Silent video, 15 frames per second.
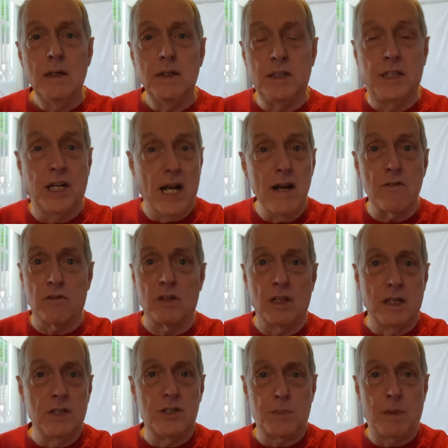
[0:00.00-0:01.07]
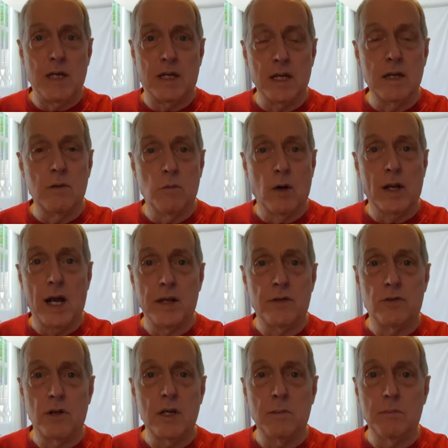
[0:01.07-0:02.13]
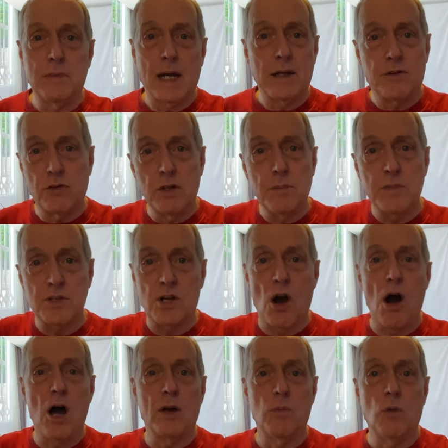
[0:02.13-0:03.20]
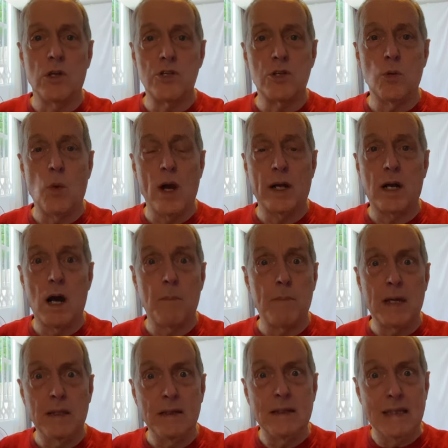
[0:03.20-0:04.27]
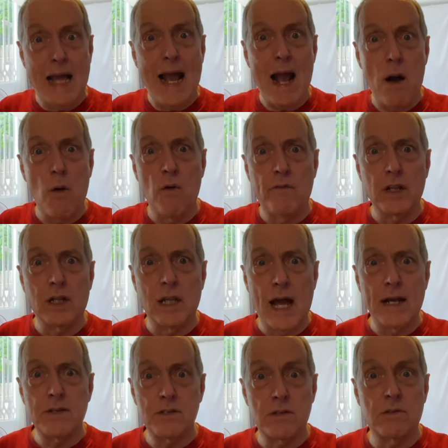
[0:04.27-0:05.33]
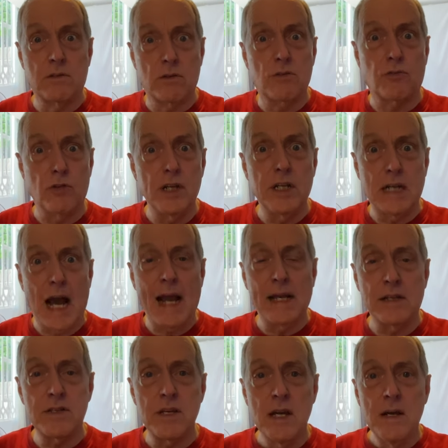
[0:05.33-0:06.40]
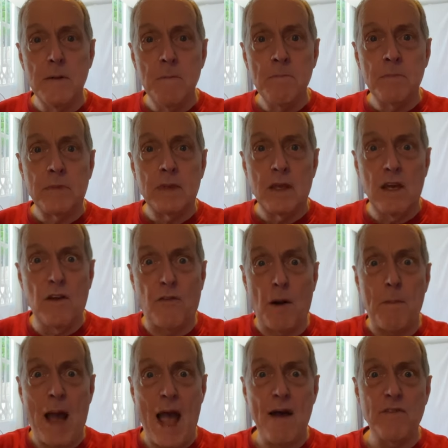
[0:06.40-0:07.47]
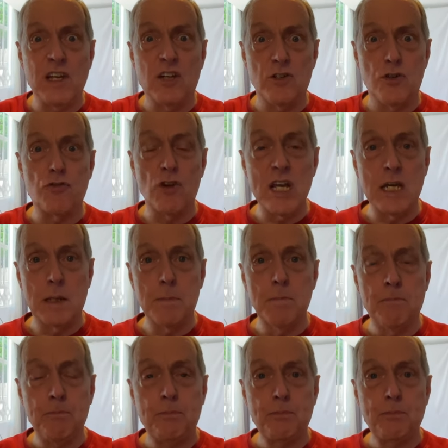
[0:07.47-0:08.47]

generally speaking, when I dream, that dream is gone once you wake up. Now, over the last three nights, if I'm having a dream,